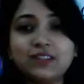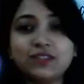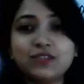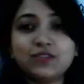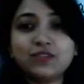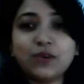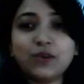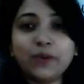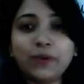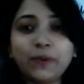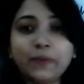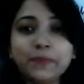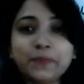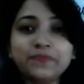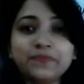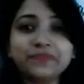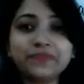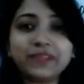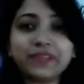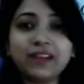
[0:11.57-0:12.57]
So,
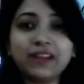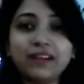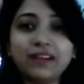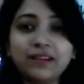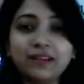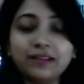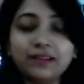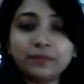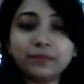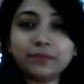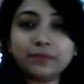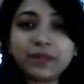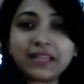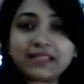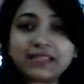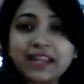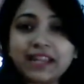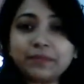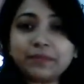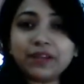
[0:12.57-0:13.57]

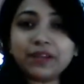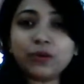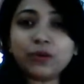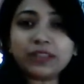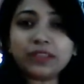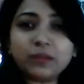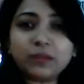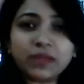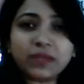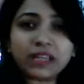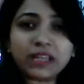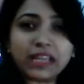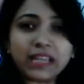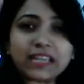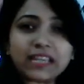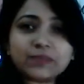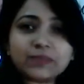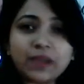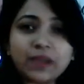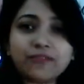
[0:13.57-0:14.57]
please let me know in the beginning,
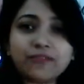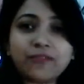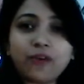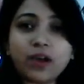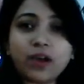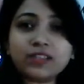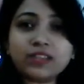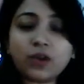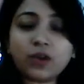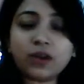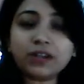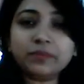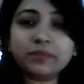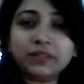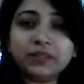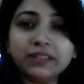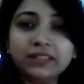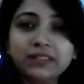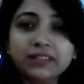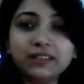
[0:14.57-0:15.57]
is my voice
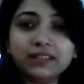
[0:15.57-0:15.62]
audible?